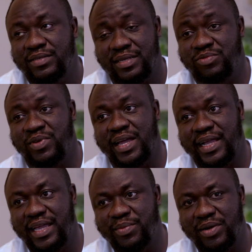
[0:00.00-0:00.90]
So that's when I
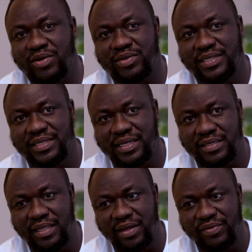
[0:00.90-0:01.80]
came across
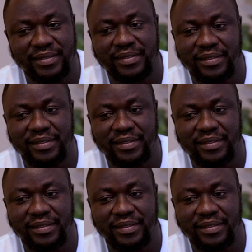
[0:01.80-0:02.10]
Interstaff.